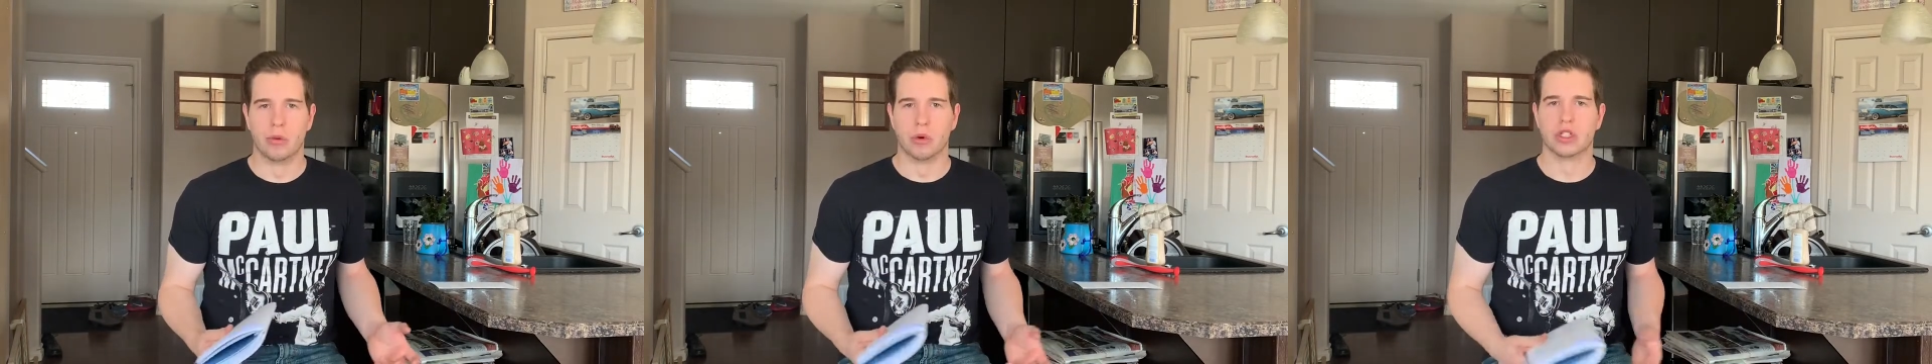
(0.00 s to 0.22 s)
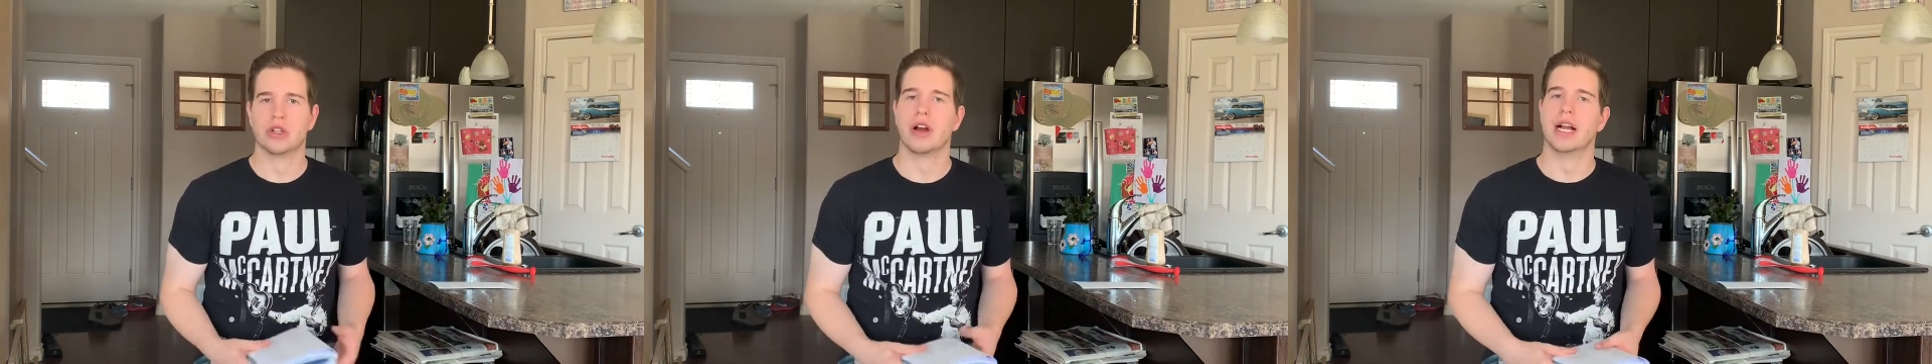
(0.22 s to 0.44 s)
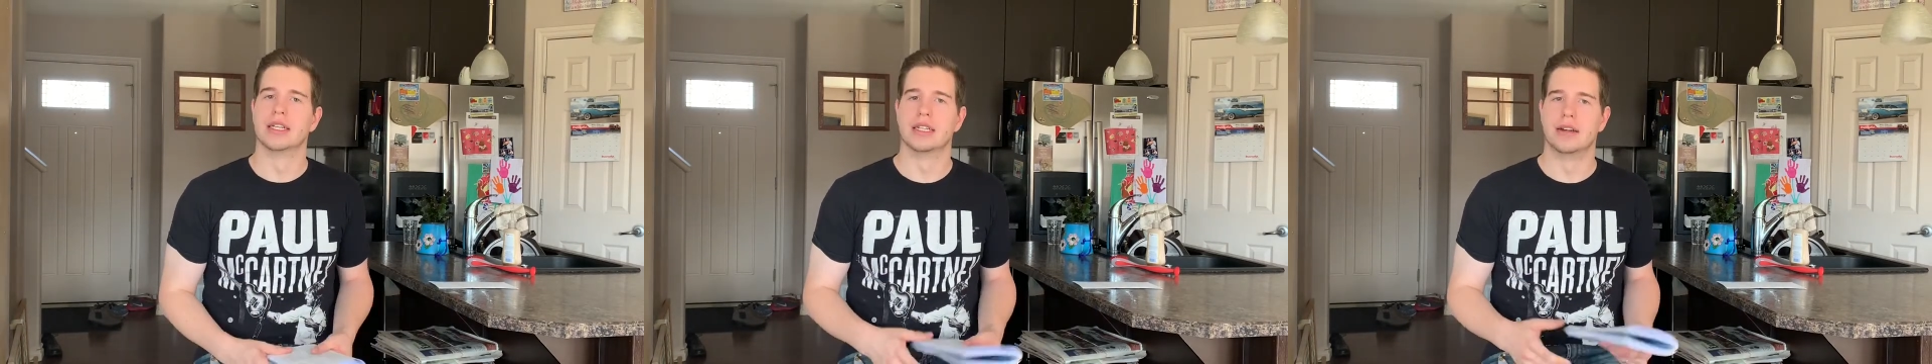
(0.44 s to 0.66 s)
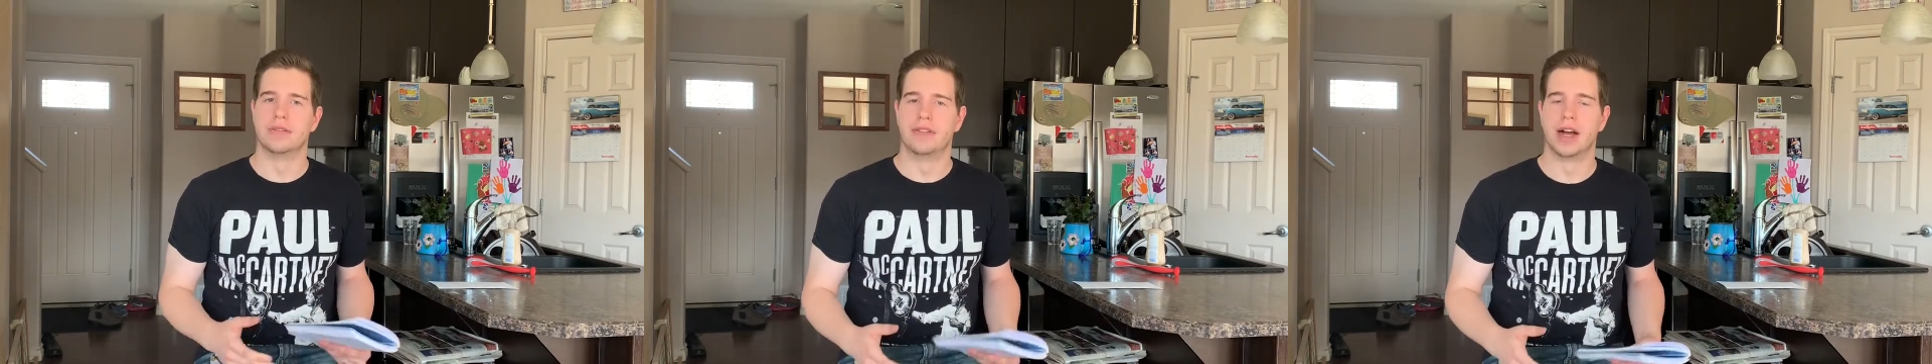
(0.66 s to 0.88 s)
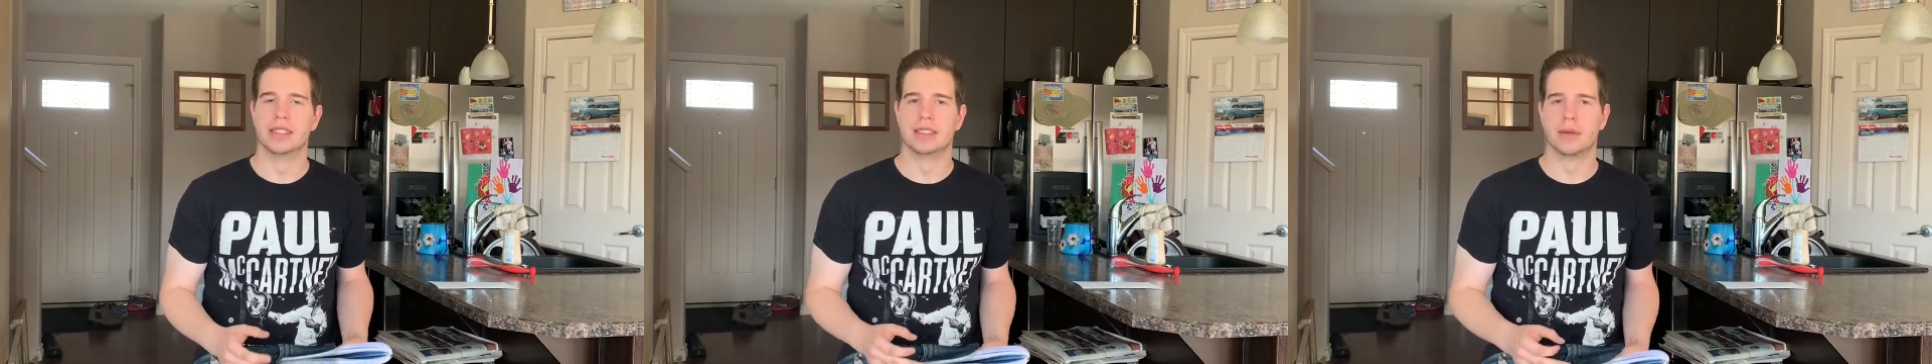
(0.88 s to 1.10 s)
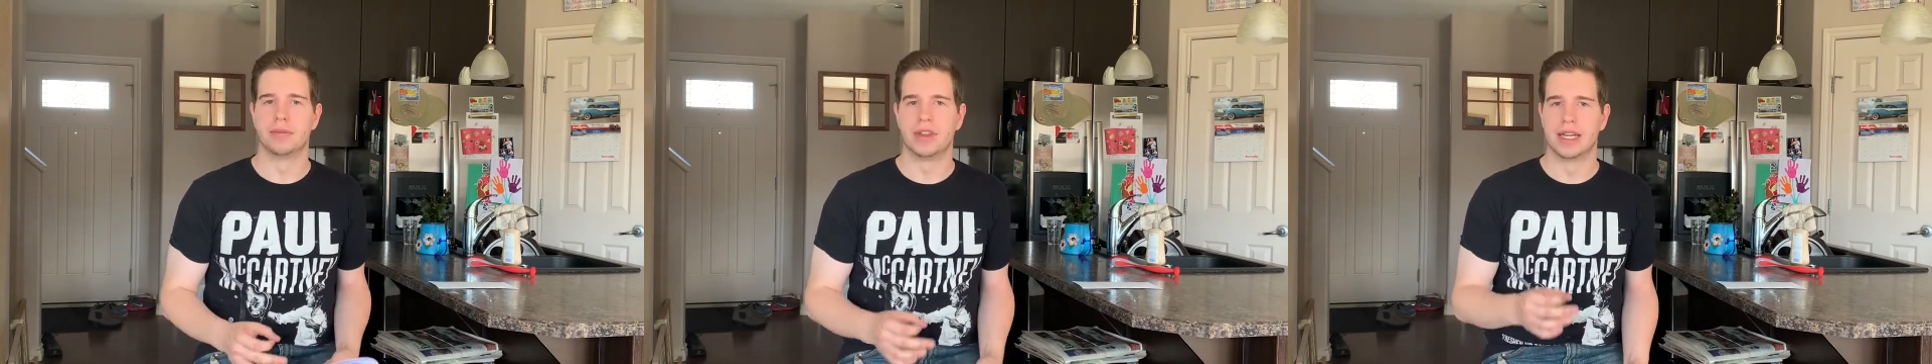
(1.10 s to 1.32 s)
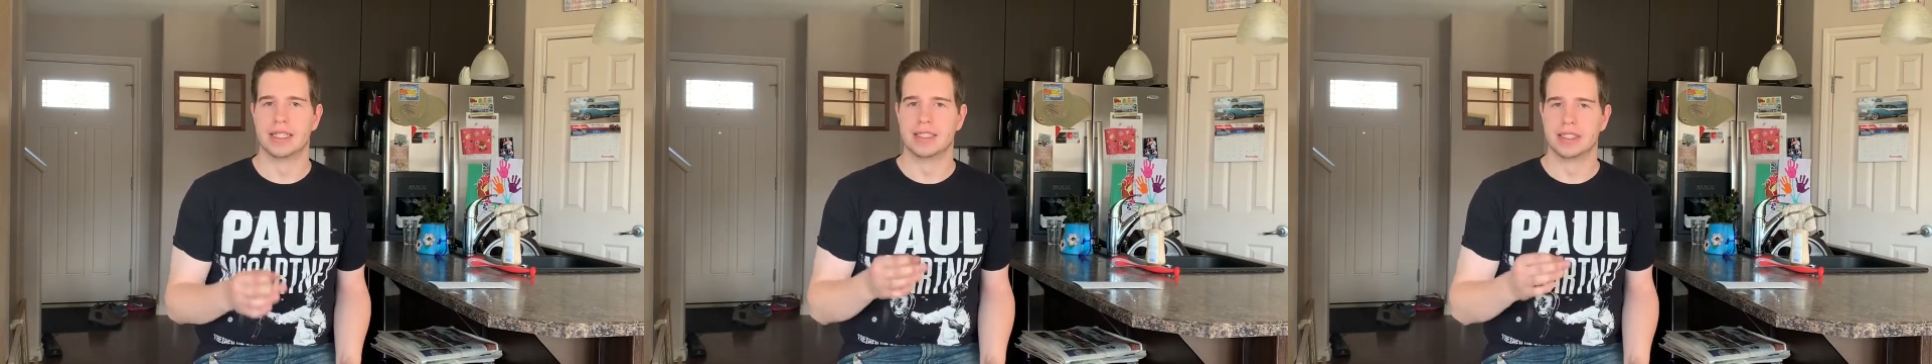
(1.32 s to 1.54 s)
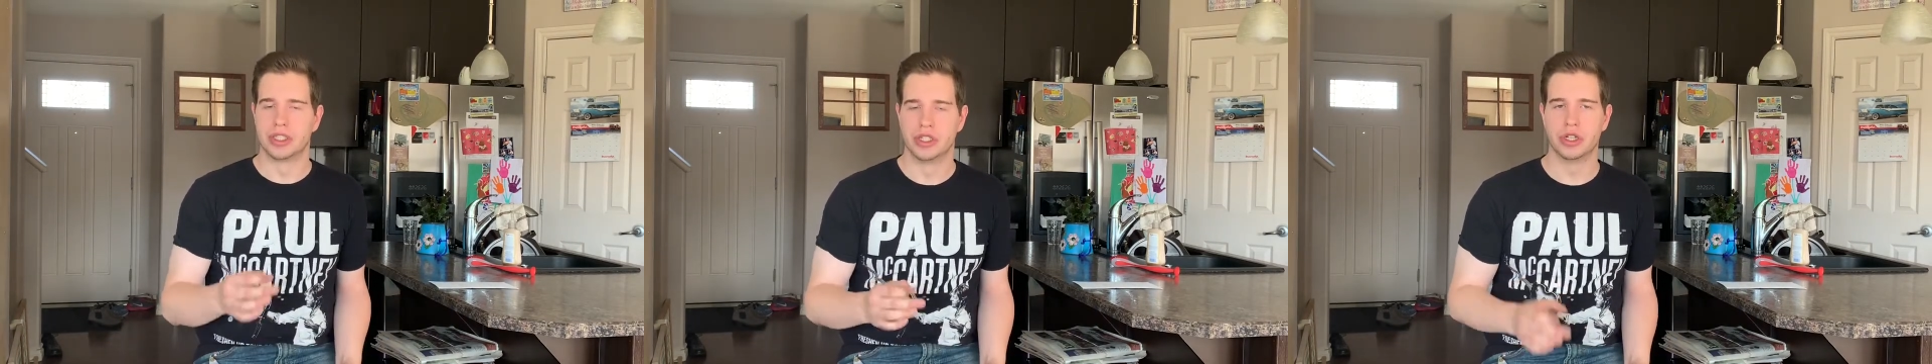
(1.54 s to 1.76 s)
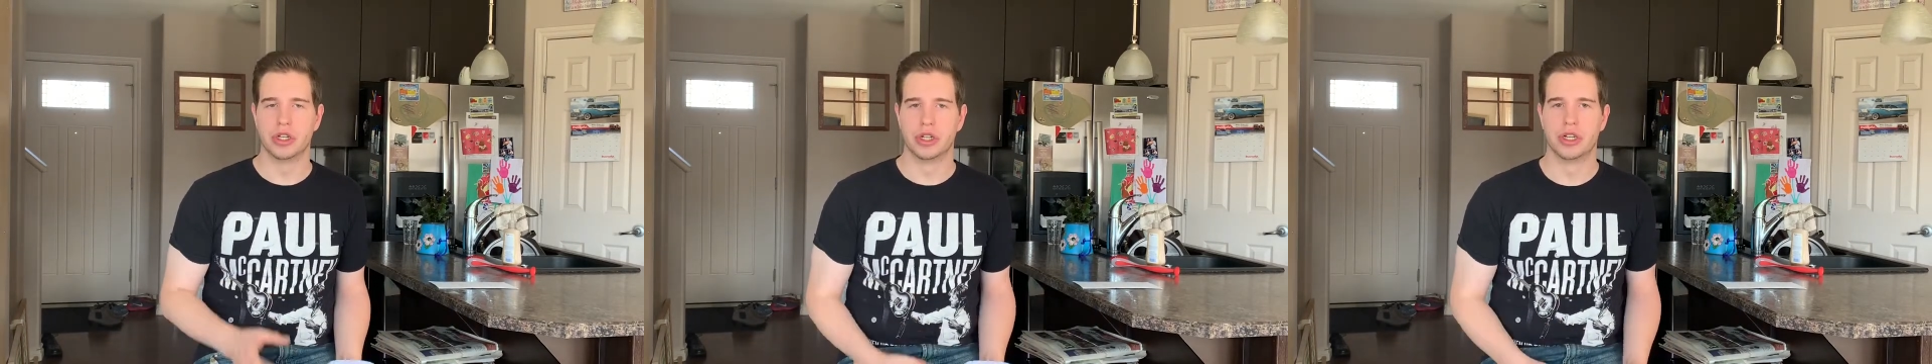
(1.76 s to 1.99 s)
we're trying to define something as
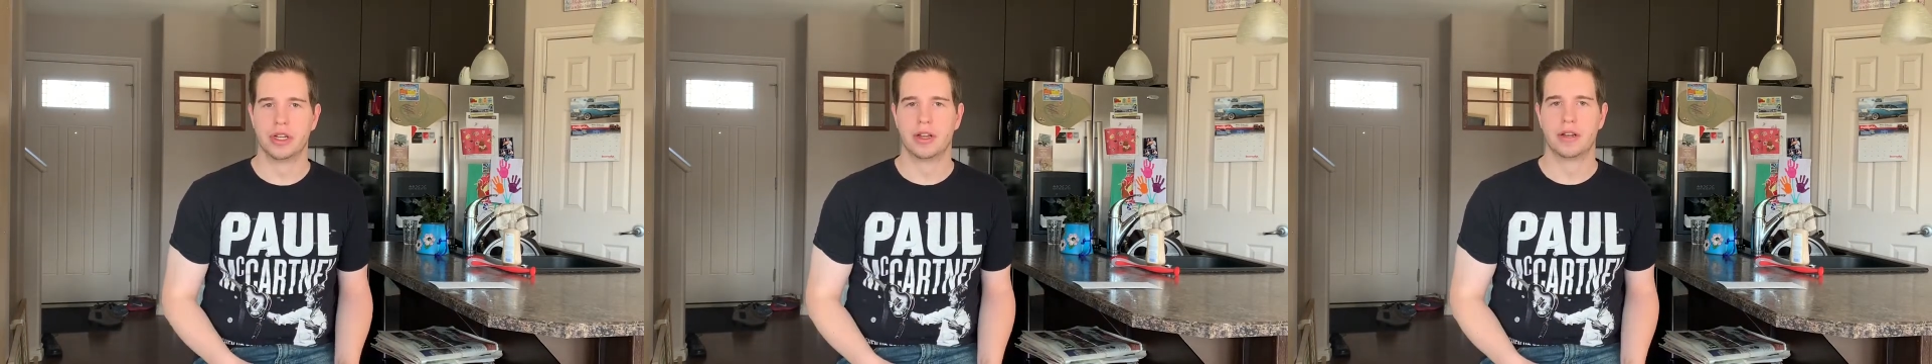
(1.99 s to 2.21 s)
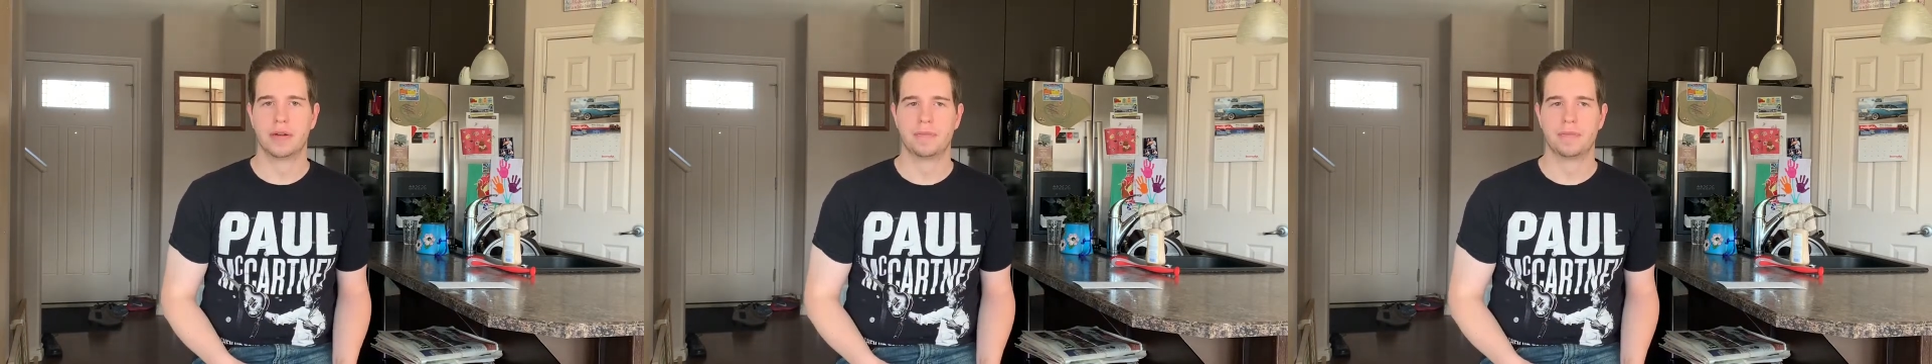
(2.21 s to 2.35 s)
good.